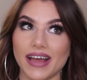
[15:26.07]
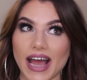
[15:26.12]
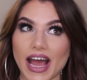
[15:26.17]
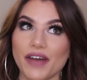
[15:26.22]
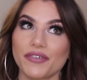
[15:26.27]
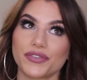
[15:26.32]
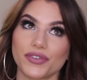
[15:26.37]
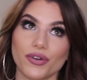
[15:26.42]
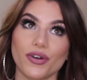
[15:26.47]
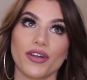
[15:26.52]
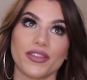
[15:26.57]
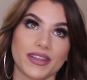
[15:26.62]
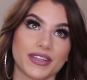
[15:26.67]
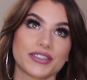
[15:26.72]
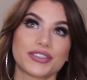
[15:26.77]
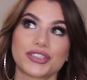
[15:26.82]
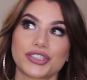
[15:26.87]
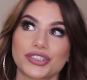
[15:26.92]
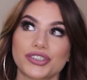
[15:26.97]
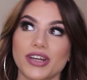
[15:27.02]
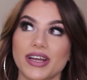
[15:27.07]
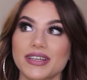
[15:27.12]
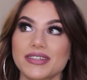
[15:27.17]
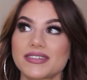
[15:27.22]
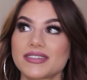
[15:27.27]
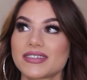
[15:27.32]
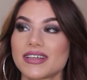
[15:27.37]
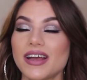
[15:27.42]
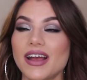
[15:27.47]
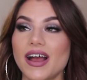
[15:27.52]
after all that
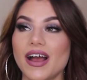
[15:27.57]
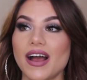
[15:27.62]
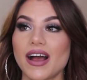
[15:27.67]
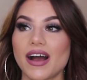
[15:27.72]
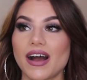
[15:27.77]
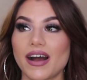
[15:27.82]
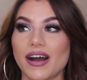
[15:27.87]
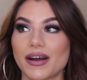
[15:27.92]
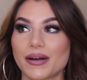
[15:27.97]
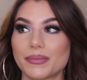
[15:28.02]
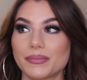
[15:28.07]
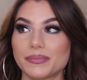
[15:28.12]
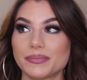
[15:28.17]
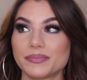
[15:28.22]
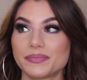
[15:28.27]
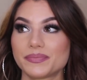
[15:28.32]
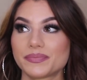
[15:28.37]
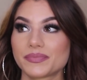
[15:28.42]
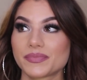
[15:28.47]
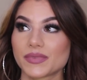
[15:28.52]
stress um,